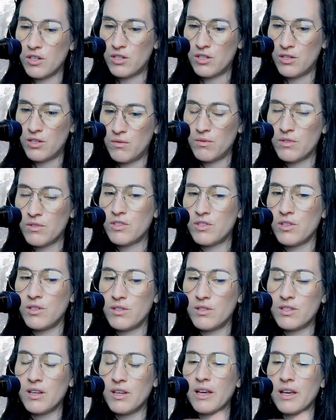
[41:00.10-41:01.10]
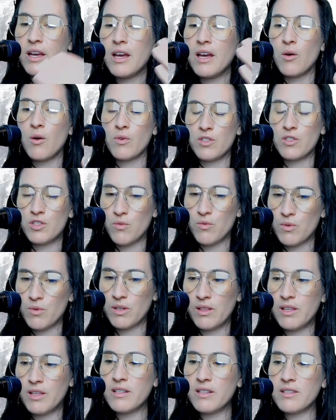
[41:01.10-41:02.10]
to once you
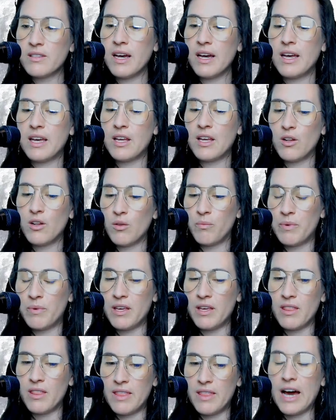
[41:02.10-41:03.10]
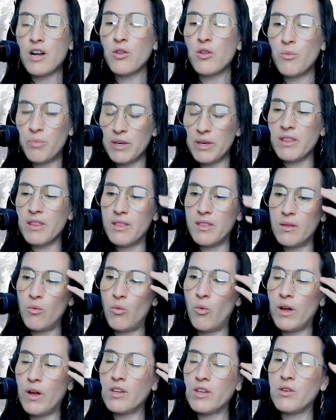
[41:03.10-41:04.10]
release that, that'll be
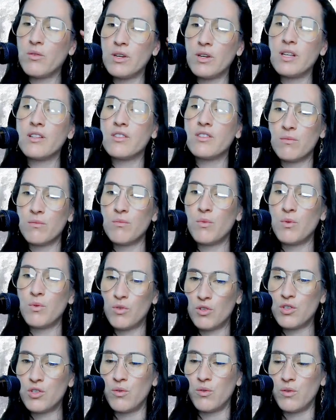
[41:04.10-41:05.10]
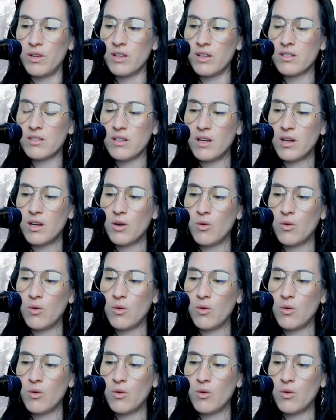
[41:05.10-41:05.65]
when you need to do this.